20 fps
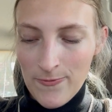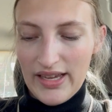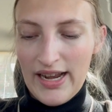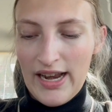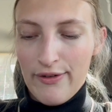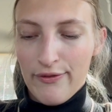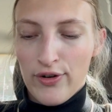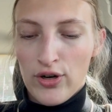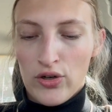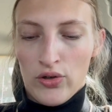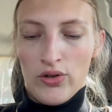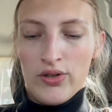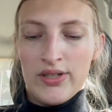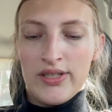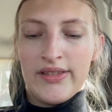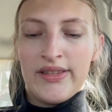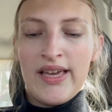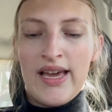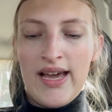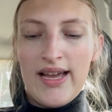And I've heard
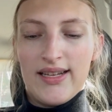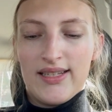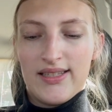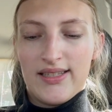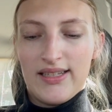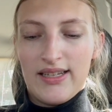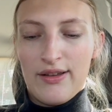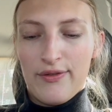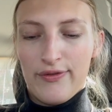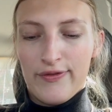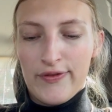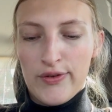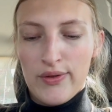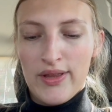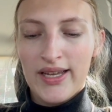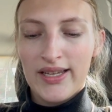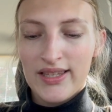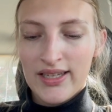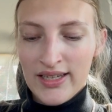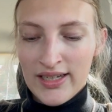that if you
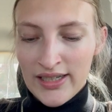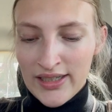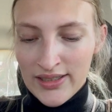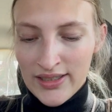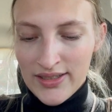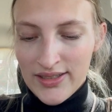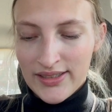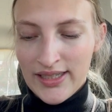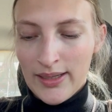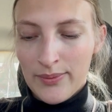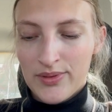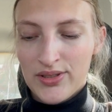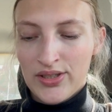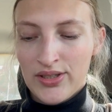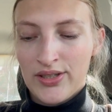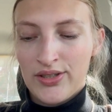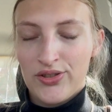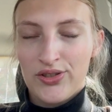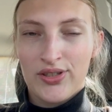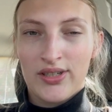like the Inheritance game
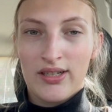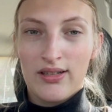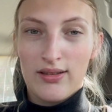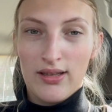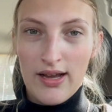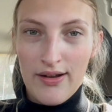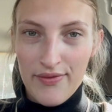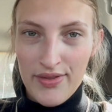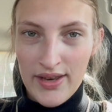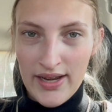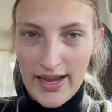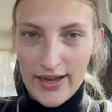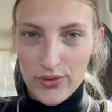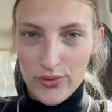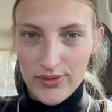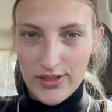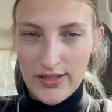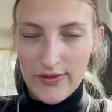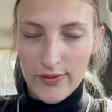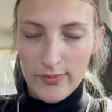series, you're going to love The
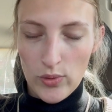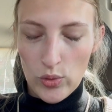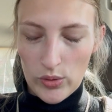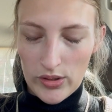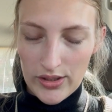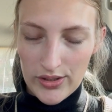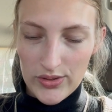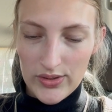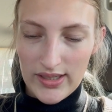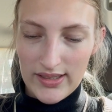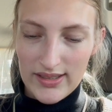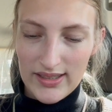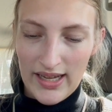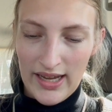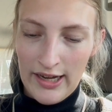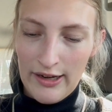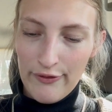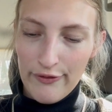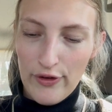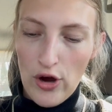Naturals even more. So that's
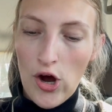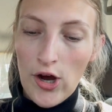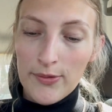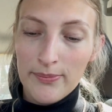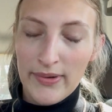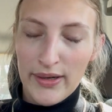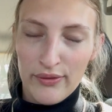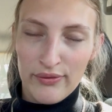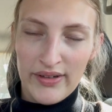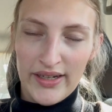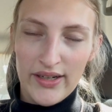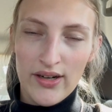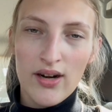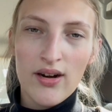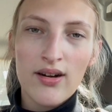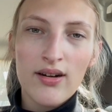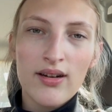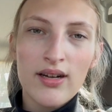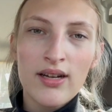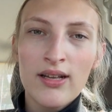kind of on my
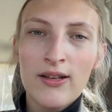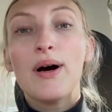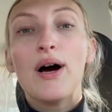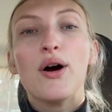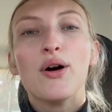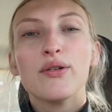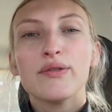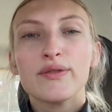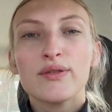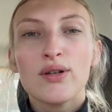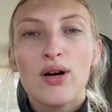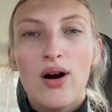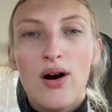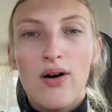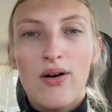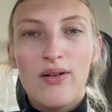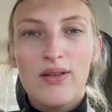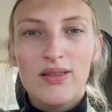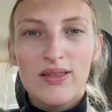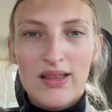radar. But
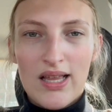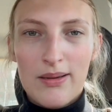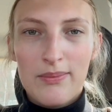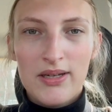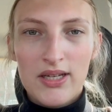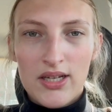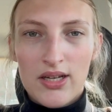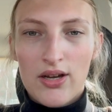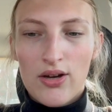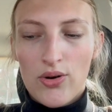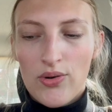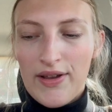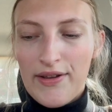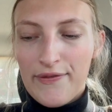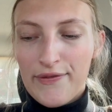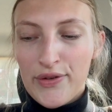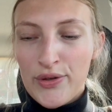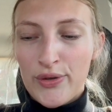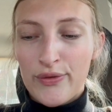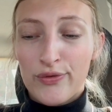overall, let me know
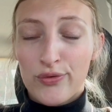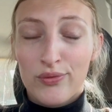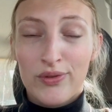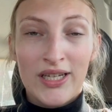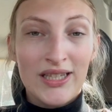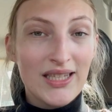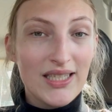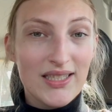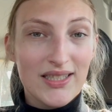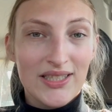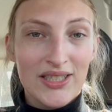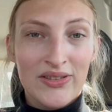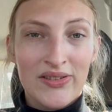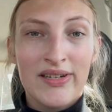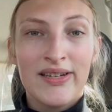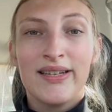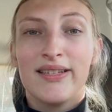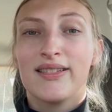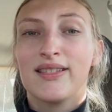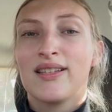if you've read this
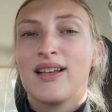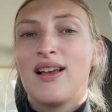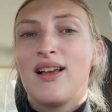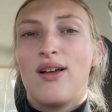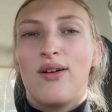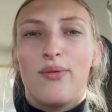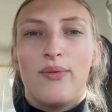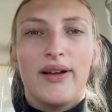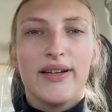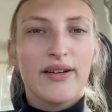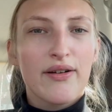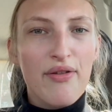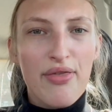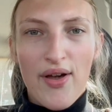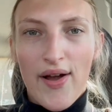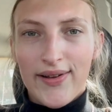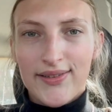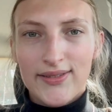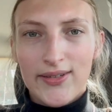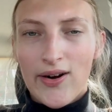series, what your
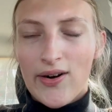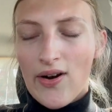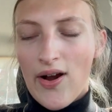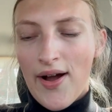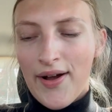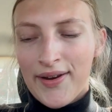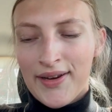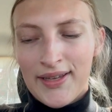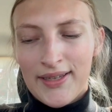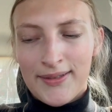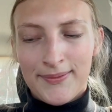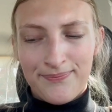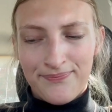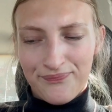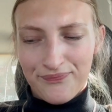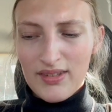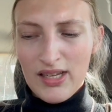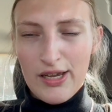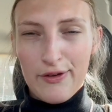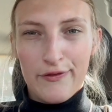thoughts are on it.
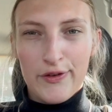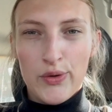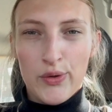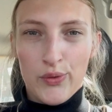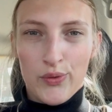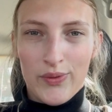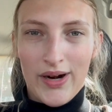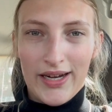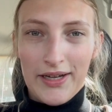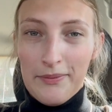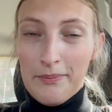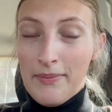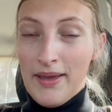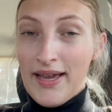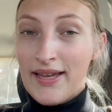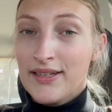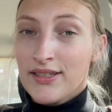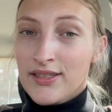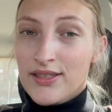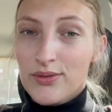If you would
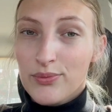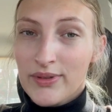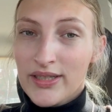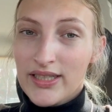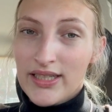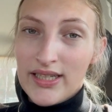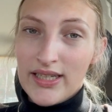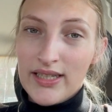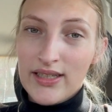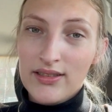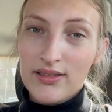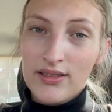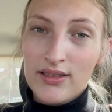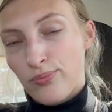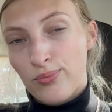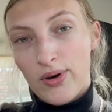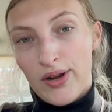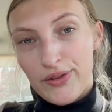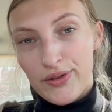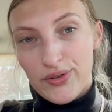recommend reading
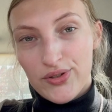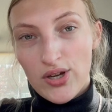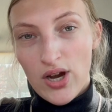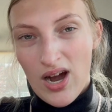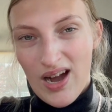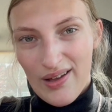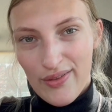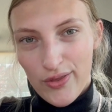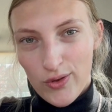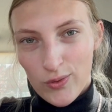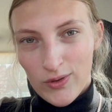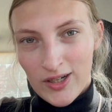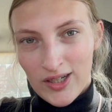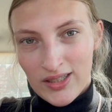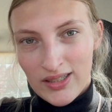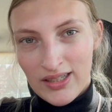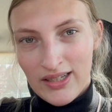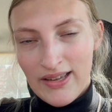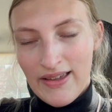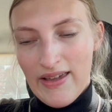Brothers
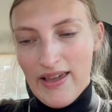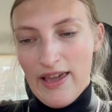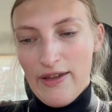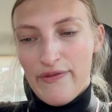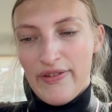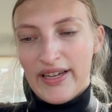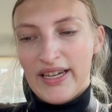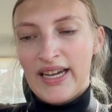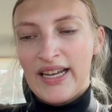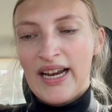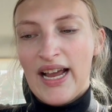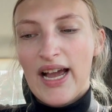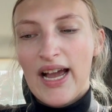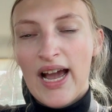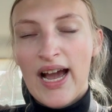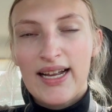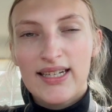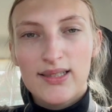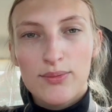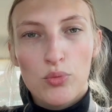Hawthorne, if it kind of
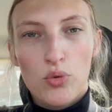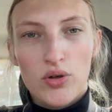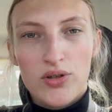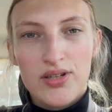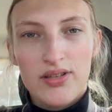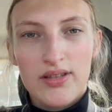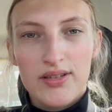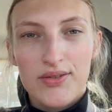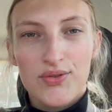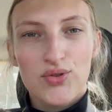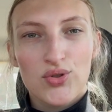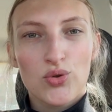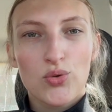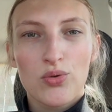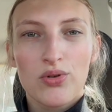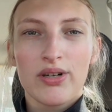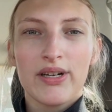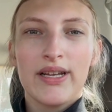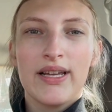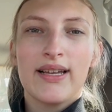adds more to the
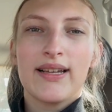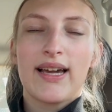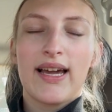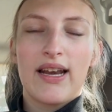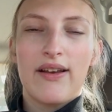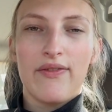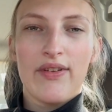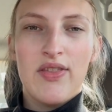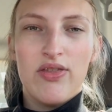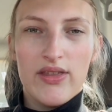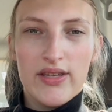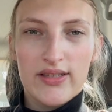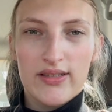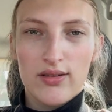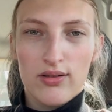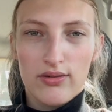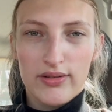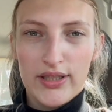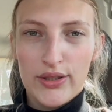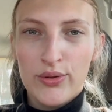story and kind of in this
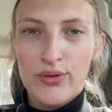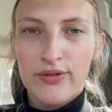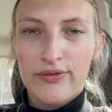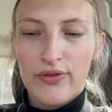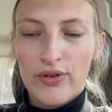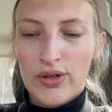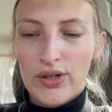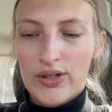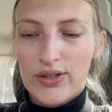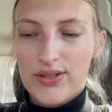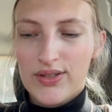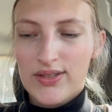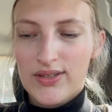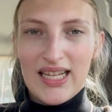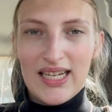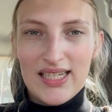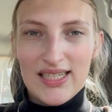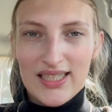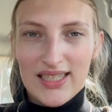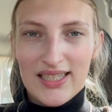little universe. I
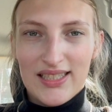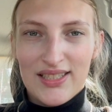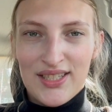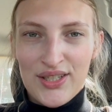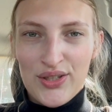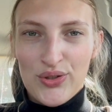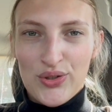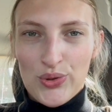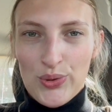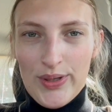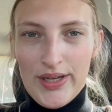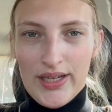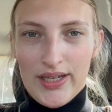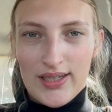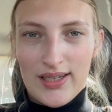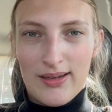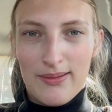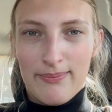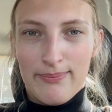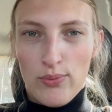decided to continue
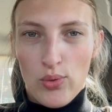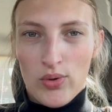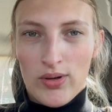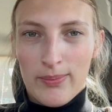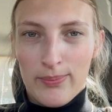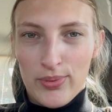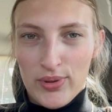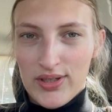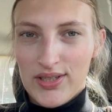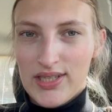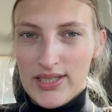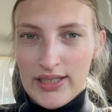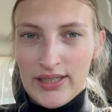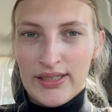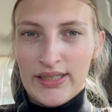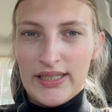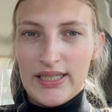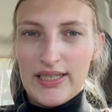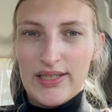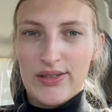doing more book
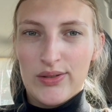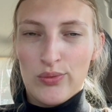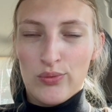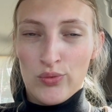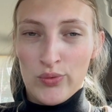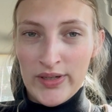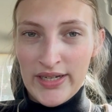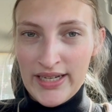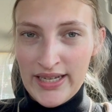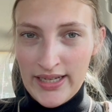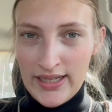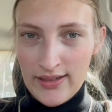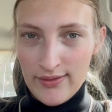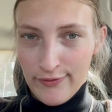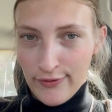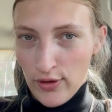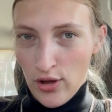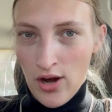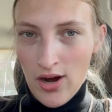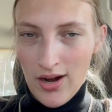series, reading
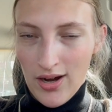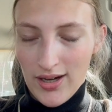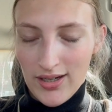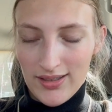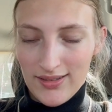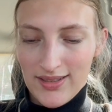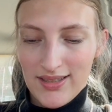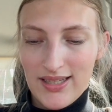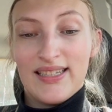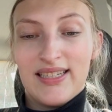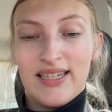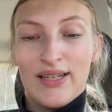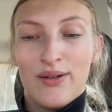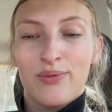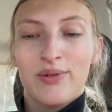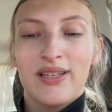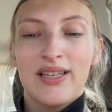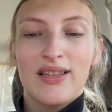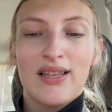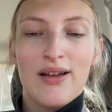vlogs. Did
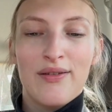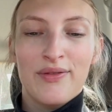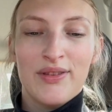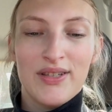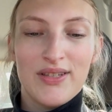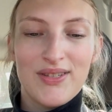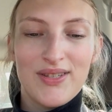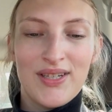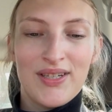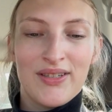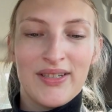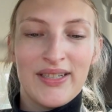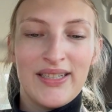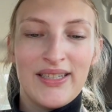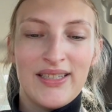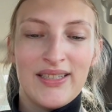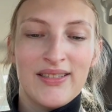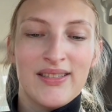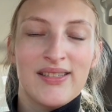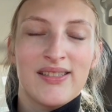really love this
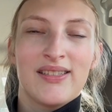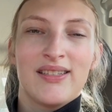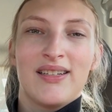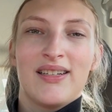series.